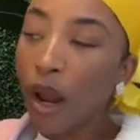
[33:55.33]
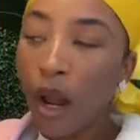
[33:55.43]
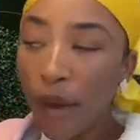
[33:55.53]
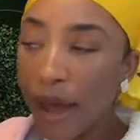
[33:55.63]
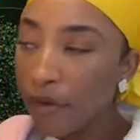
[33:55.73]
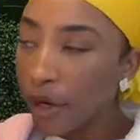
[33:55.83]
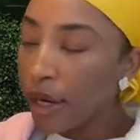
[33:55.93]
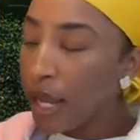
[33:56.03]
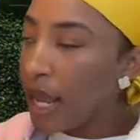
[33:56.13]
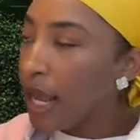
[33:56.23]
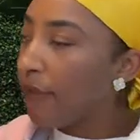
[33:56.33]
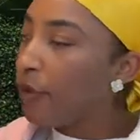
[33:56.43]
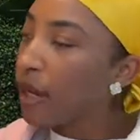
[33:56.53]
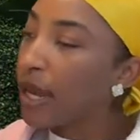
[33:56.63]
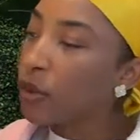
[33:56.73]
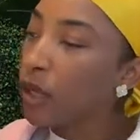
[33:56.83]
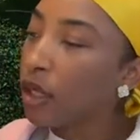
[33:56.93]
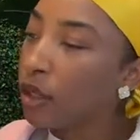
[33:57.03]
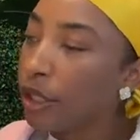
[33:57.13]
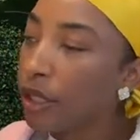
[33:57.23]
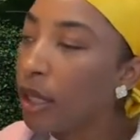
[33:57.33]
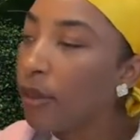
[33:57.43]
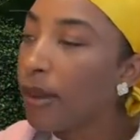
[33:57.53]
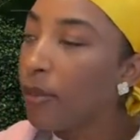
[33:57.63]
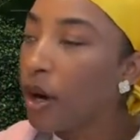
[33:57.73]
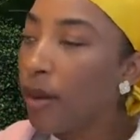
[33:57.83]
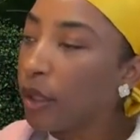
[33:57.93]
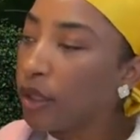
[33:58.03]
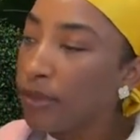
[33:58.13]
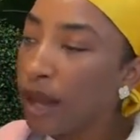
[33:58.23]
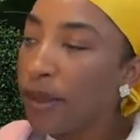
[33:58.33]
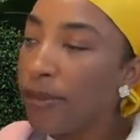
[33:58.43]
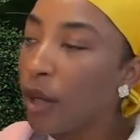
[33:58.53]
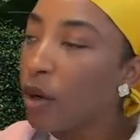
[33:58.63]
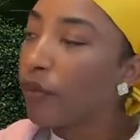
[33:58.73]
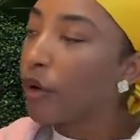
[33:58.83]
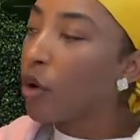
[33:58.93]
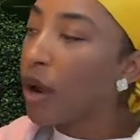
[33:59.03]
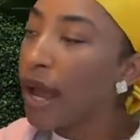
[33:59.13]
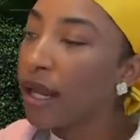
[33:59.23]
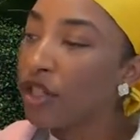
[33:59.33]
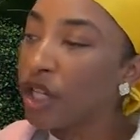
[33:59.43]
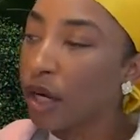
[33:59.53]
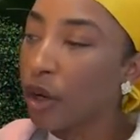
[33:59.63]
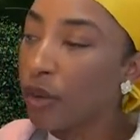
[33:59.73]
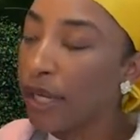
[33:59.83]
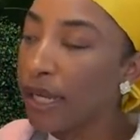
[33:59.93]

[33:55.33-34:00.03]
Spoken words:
However, if you guys want to learn a little bit more about the mommy makeover, go ahead and check out